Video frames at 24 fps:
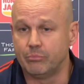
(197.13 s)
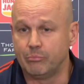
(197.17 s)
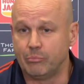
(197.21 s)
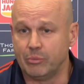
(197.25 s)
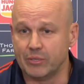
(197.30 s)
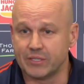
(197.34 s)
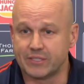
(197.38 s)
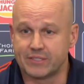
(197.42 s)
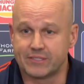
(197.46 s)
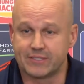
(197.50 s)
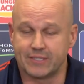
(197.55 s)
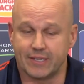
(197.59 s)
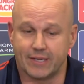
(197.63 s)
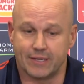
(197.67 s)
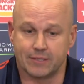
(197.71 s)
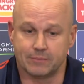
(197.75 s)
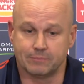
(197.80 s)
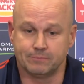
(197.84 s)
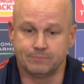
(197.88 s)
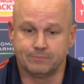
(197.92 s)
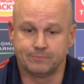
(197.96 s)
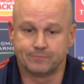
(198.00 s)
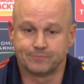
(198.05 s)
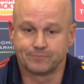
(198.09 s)
But
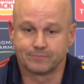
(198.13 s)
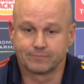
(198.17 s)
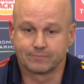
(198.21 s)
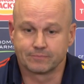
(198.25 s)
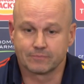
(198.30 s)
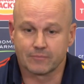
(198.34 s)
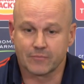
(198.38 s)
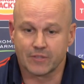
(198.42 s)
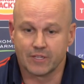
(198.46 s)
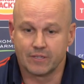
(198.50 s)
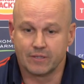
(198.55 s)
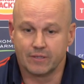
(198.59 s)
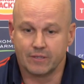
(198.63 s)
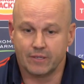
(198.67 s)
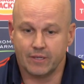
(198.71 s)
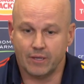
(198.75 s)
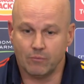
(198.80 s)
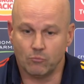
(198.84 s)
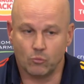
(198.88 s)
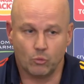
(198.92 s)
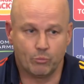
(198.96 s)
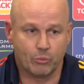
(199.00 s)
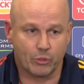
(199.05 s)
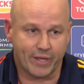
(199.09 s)
um,
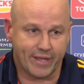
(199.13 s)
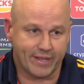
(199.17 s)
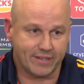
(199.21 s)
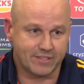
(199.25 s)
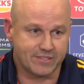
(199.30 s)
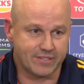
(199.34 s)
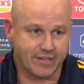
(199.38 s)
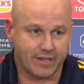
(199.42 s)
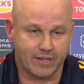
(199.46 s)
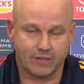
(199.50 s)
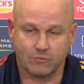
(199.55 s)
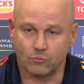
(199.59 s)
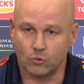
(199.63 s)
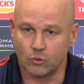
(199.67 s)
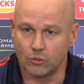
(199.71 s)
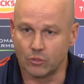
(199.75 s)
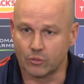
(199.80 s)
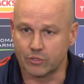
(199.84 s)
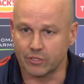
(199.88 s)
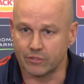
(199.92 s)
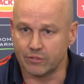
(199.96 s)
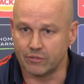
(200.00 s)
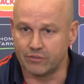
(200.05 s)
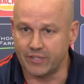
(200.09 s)
yep, we'll put our heads down, we'll
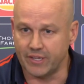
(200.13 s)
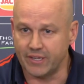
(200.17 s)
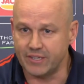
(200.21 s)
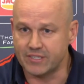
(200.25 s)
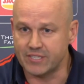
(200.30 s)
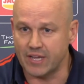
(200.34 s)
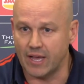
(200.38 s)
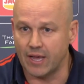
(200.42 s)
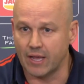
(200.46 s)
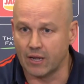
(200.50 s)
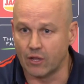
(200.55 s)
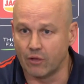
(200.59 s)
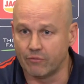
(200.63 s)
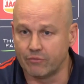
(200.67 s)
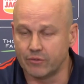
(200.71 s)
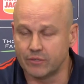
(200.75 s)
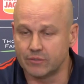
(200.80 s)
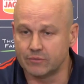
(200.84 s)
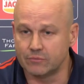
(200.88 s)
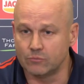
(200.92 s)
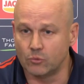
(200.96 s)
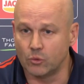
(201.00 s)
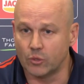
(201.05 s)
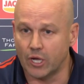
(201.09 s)
look at the detail of
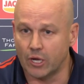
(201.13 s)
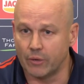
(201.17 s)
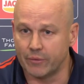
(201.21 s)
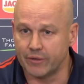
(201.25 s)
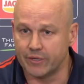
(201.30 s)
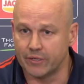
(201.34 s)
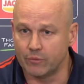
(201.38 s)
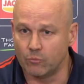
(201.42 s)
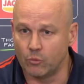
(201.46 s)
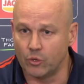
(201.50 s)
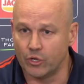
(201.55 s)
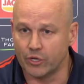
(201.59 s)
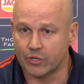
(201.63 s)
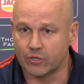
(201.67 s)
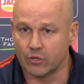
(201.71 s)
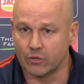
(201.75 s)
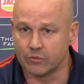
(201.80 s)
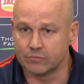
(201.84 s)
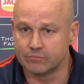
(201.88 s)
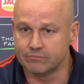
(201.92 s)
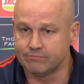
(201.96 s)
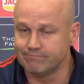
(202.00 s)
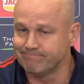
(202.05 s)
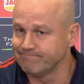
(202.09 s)
it, we'll go in and work
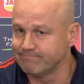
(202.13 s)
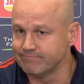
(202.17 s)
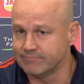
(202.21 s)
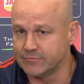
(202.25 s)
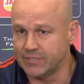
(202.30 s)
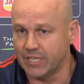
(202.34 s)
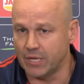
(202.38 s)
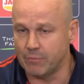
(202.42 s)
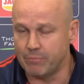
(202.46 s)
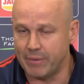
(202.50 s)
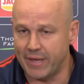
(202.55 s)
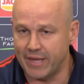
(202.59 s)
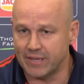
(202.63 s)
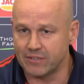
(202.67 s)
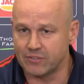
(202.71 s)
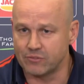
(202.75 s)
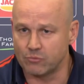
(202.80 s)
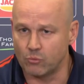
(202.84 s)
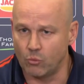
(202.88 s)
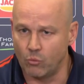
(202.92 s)
on you know, patterns.